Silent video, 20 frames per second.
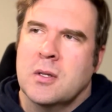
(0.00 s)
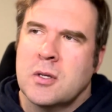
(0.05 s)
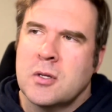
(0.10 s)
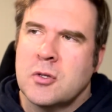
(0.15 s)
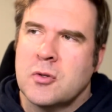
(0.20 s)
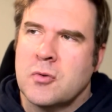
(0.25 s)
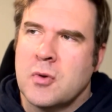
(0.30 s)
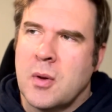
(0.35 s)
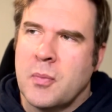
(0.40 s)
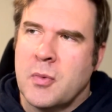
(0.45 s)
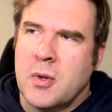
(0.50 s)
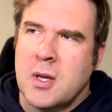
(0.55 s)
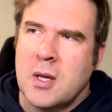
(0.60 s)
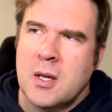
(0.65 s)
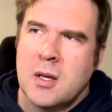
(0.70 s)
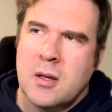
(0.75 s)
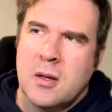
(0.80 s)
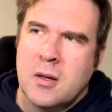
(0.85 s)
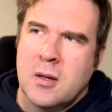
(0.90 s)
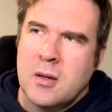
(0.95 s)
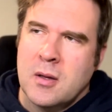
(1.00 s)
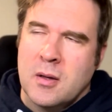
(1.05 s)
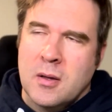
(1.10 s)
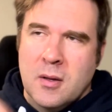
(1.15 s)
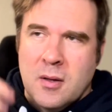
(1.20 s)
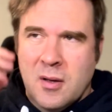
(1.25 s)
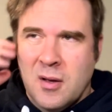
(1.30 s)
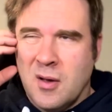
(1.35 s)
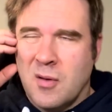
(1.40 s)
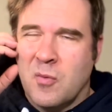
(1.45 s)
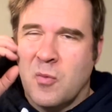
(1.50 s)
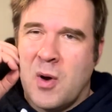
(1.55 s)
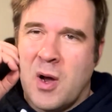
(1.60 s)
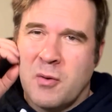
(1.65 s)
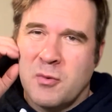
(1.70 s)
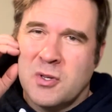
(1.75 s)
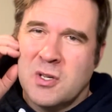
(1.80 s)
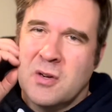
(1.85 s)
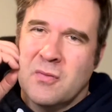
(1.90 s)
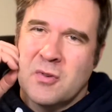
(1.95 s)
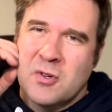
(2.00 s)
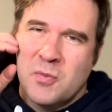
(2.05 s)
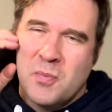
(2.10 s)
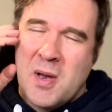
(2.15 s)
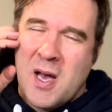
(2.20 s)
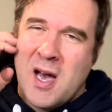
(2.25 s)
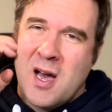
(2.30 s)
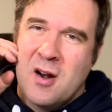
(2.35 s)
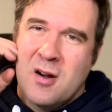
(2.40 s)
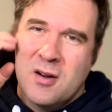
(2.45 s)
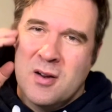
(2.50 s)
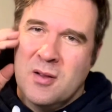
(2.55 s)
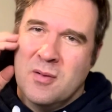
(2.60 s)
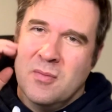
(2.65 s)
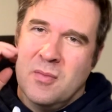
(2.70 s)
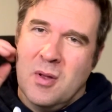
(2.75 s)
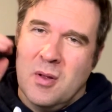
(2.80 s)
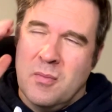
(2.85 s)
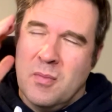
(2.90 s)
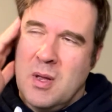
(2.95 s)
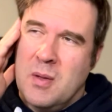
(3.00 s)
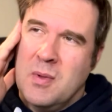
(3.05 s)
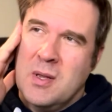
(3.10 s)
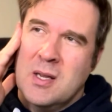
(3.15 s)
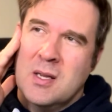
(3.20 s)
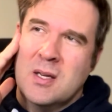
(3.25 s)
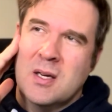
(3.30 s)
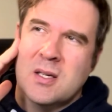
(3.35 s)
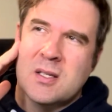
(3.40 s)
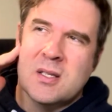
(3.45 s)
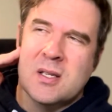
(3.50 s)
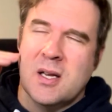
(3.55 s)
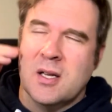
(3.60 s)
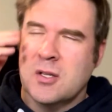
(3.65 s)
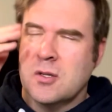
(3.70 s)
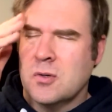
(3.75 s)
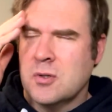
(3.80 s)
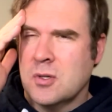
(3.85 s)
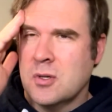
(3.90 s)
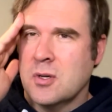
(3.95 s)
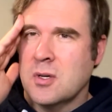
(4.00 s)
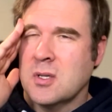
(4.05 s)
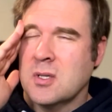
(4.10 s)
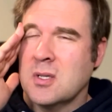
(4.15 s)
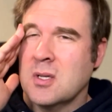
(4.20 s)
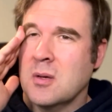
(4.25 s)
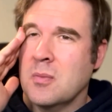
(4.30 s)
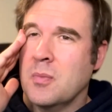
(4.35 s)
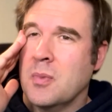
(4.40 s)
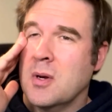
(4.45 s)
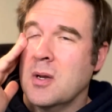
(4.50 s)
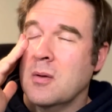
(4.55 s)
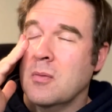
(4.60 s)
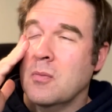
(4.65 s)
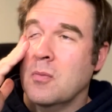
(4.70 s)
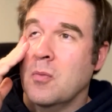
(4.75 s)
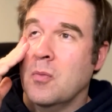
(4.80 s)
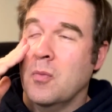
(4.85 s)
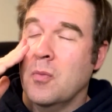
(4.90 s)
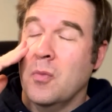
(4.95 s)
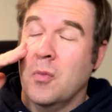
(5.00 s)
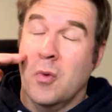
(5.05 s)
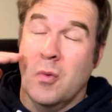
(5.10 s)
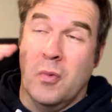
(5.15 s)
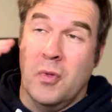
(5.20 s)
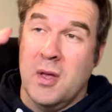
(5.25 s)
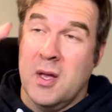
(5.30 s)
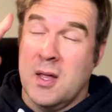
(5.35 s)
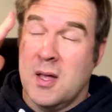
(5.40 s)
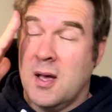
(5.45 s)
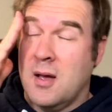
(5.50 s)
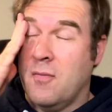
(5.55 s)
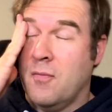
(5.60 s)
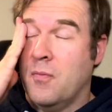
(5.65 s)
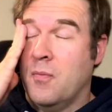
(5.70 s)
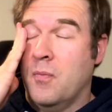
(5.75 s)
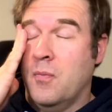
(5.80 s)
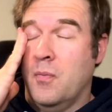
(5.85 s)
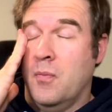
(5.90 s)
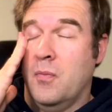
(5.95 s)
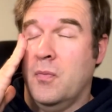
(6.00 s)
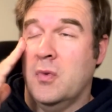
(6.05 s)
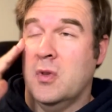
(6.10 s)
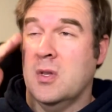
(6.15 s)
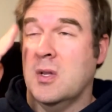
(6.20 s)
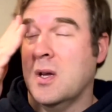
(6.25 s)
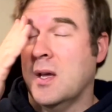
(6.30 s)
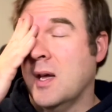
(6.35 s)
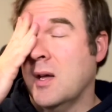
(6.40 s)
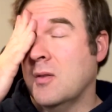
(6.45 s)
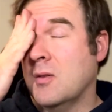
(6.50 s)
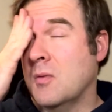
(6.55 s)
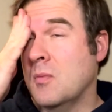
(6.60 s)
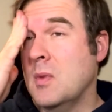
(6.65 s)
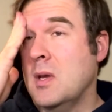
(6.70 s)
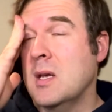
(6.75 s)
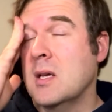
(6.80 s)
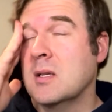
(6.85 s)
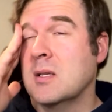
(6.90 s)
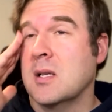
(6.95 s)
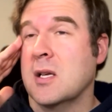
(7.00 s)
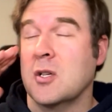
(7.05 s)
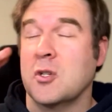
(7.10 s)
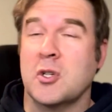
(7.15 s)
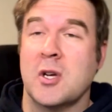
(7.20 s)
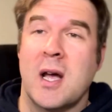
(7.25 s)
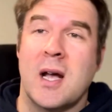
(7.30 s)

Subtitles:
disrupting a wide receiver's pattern. And maybe he does that to a certain extent. But the thing that stuck out to me is that